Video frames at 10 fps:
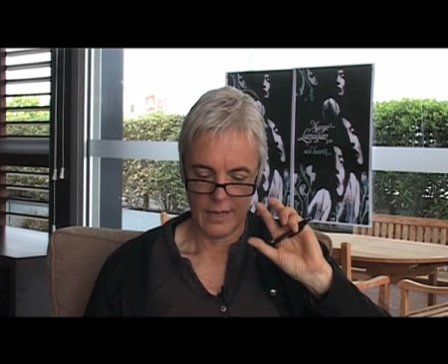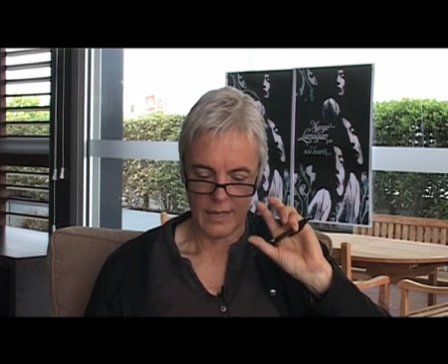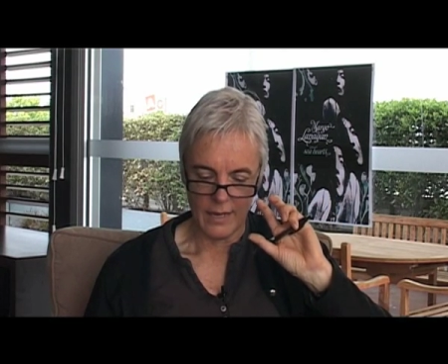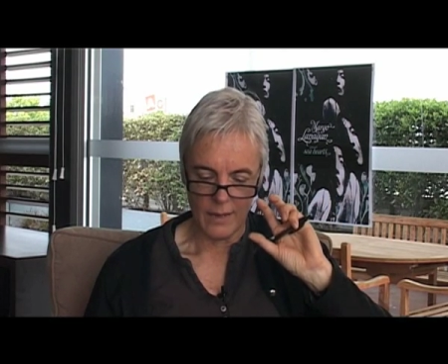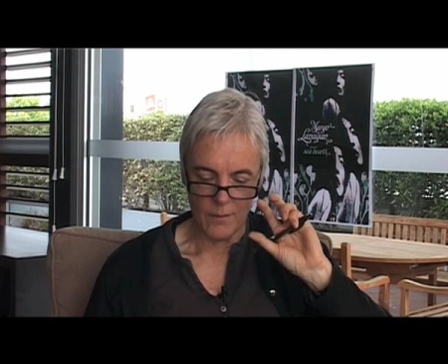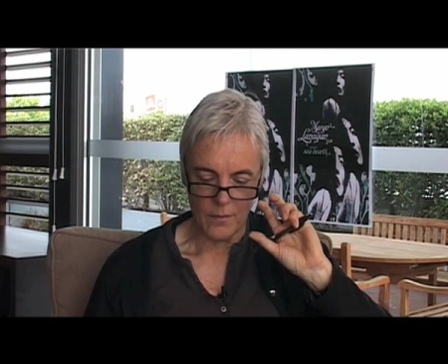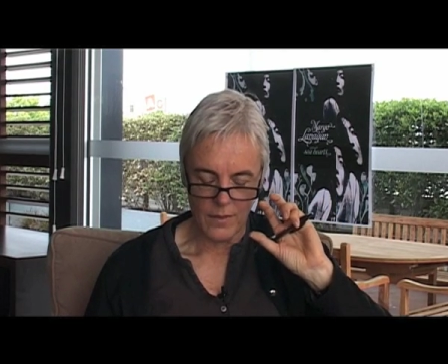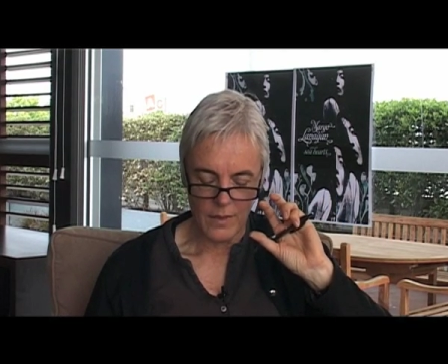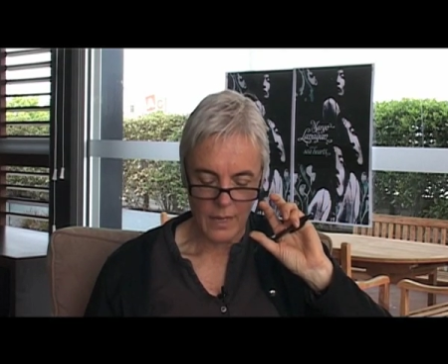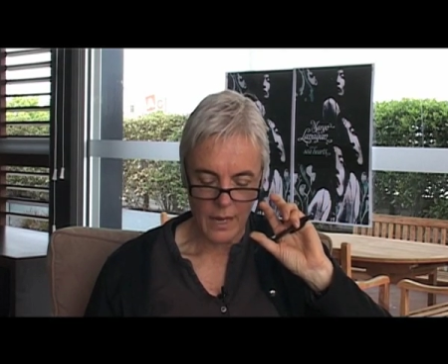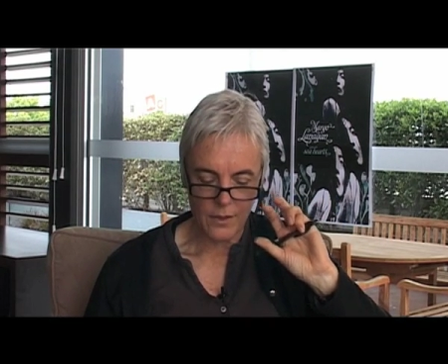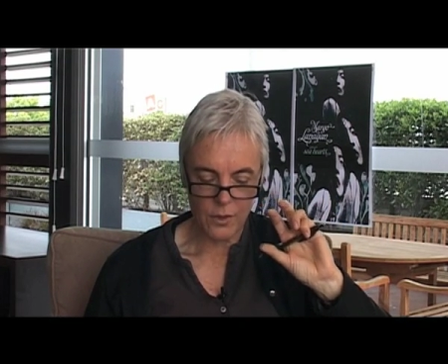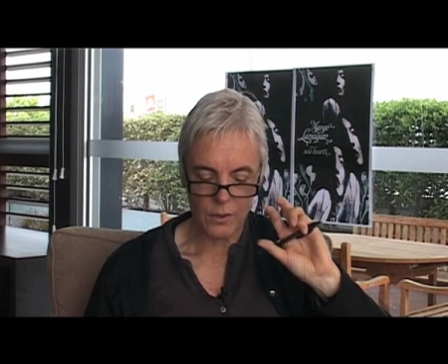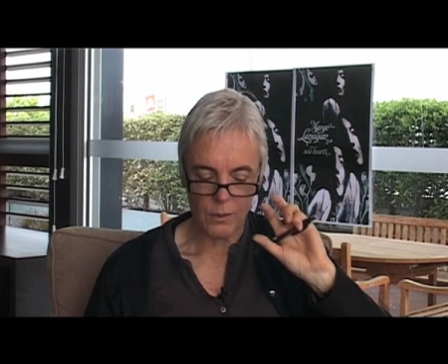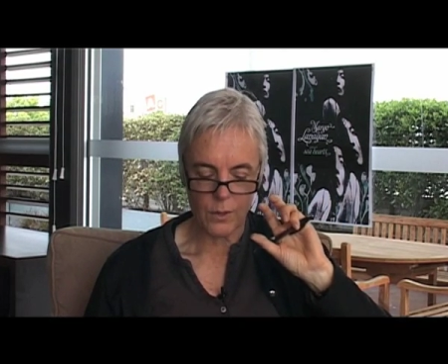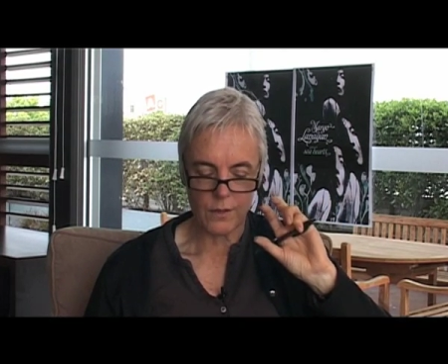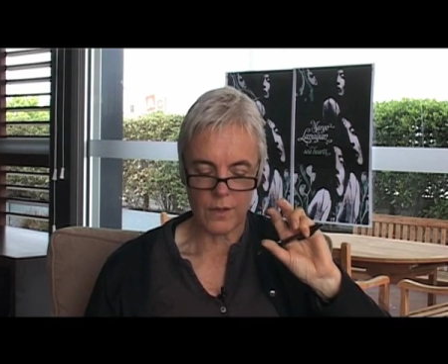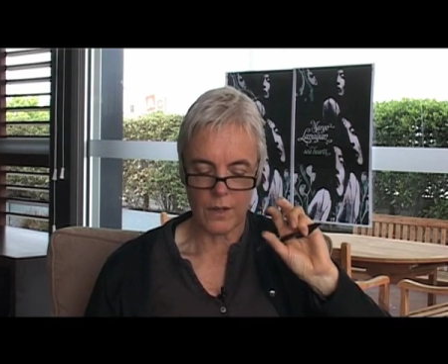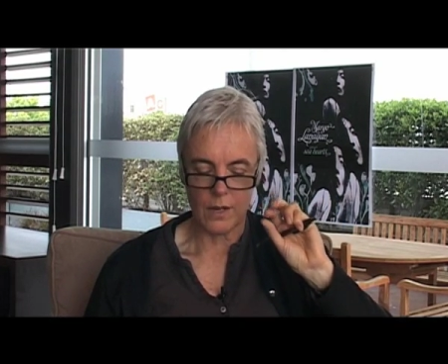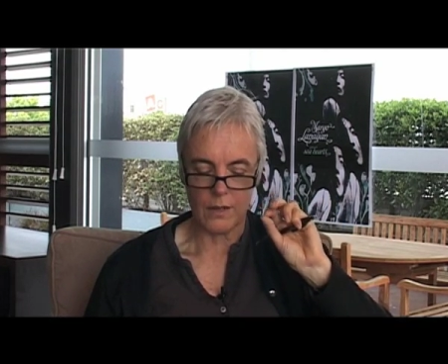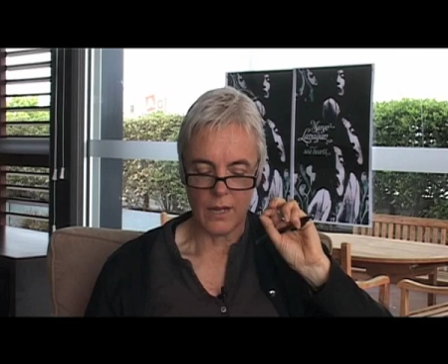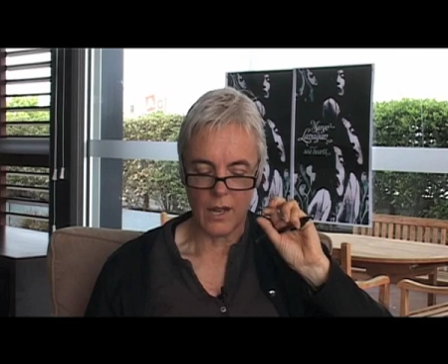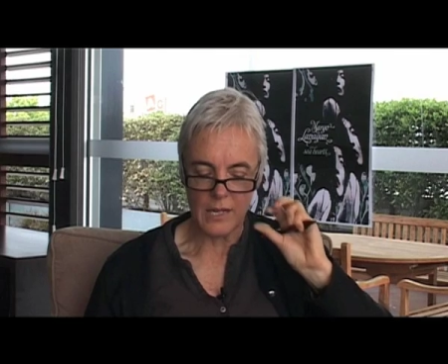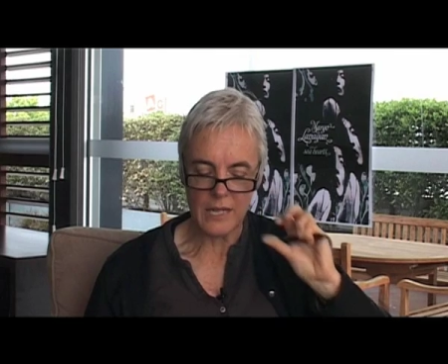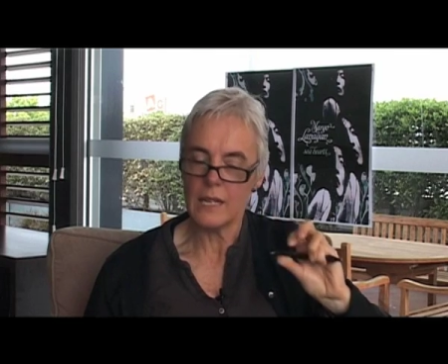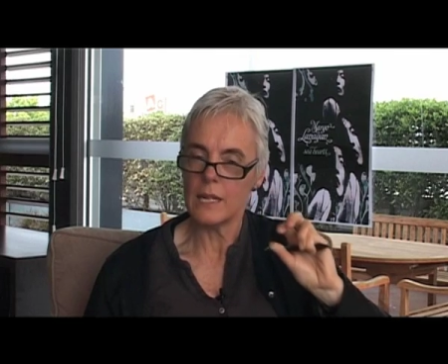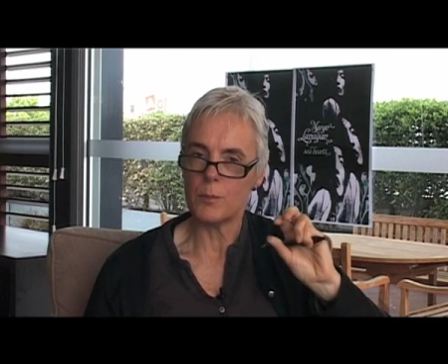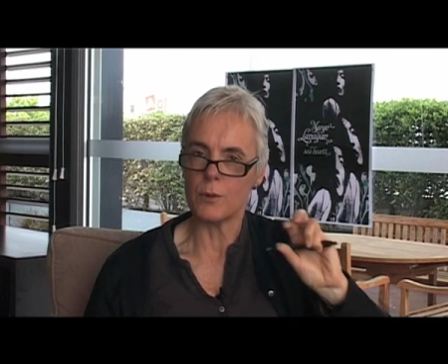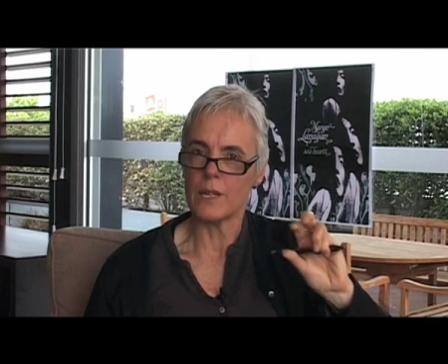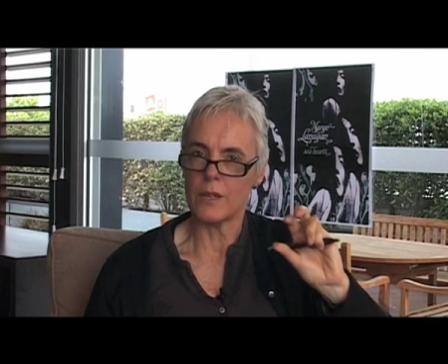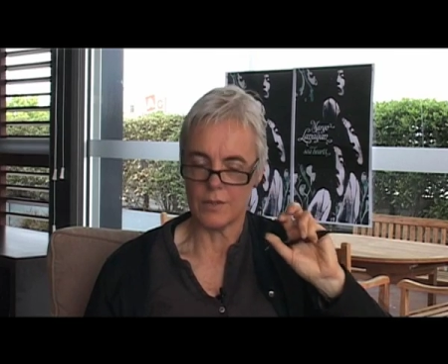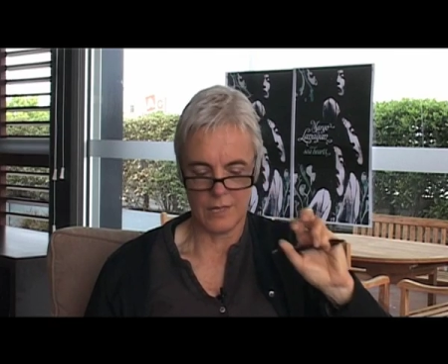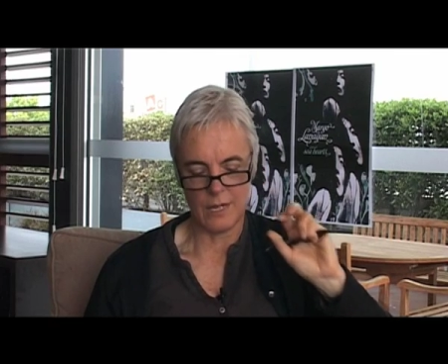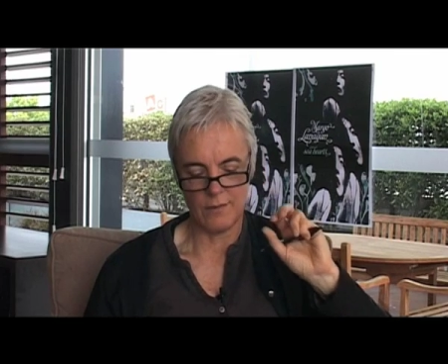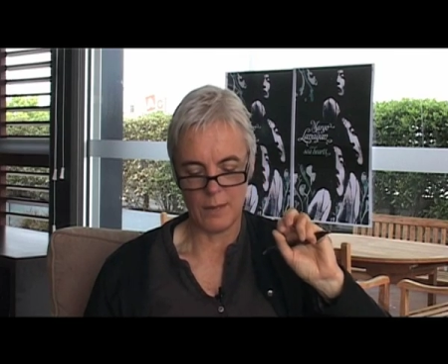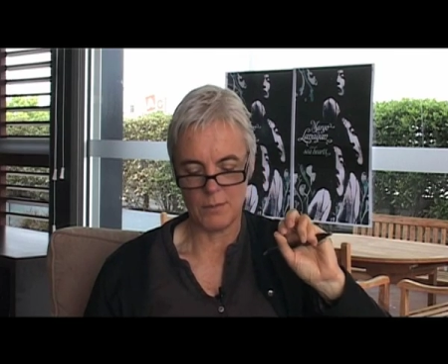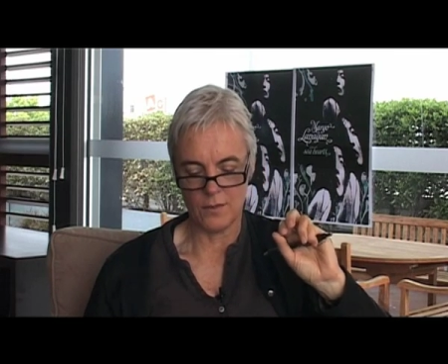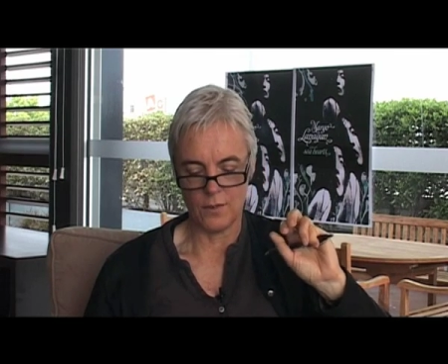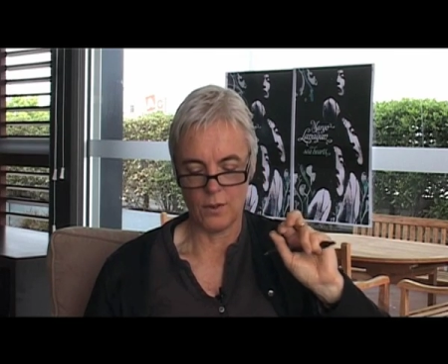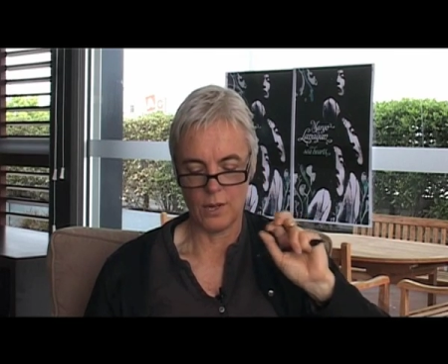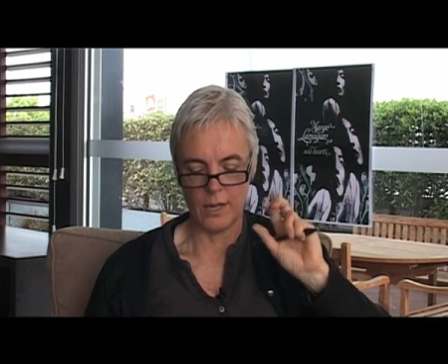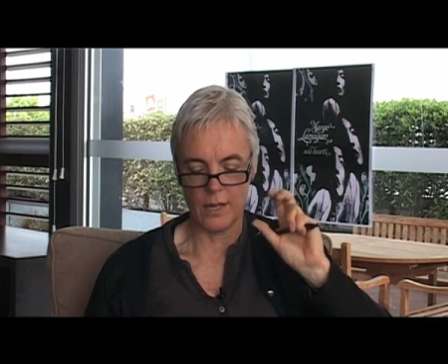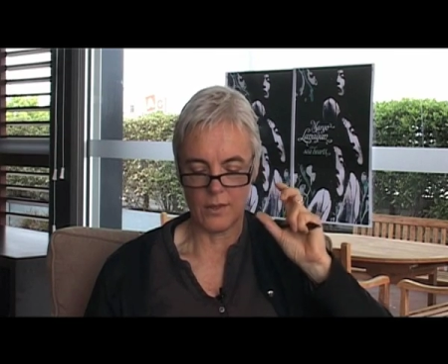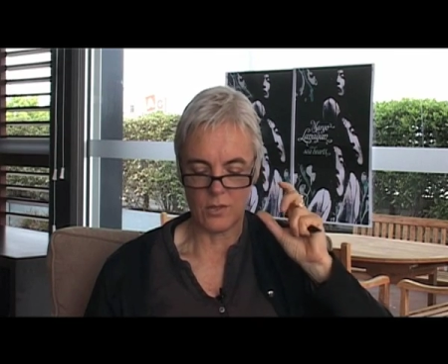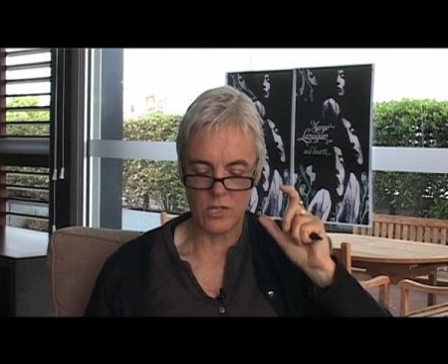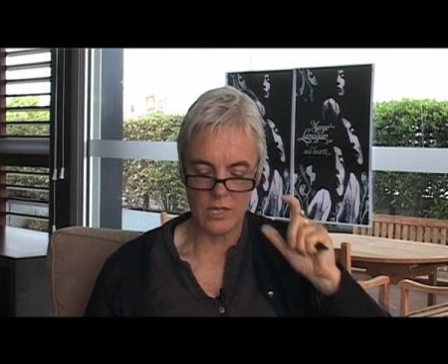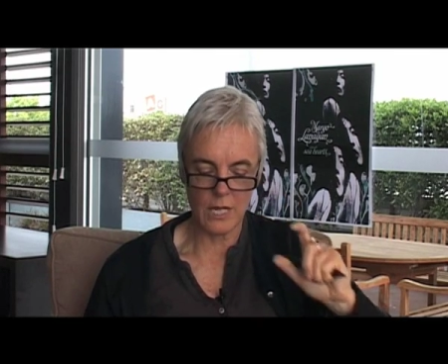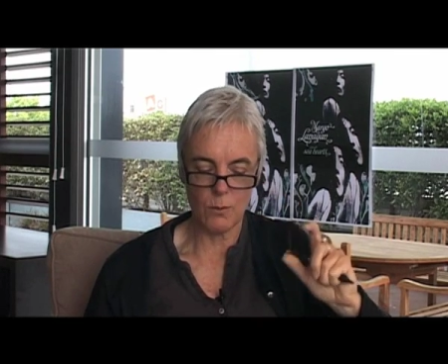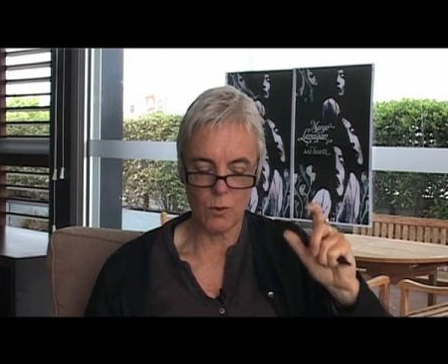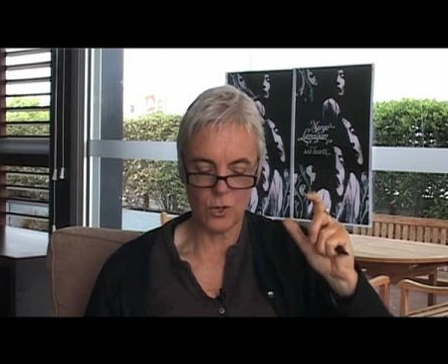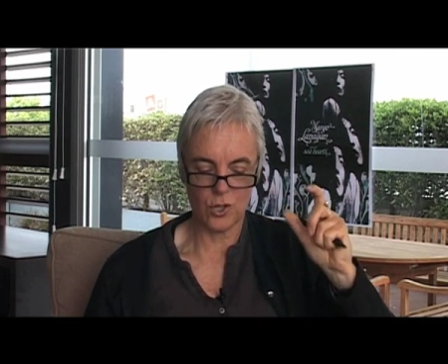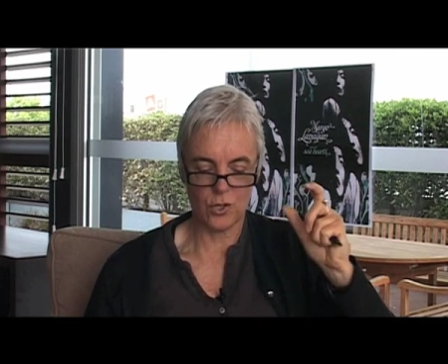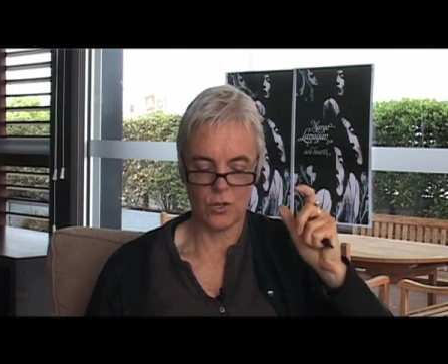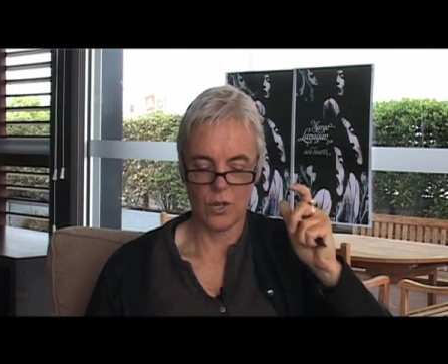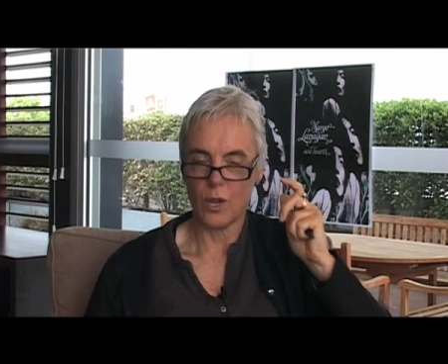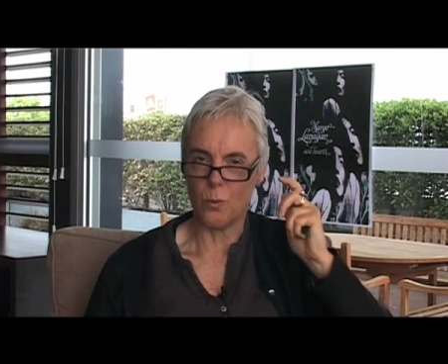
The other three words that I nearly put here instead of atmospheric are sea-washed,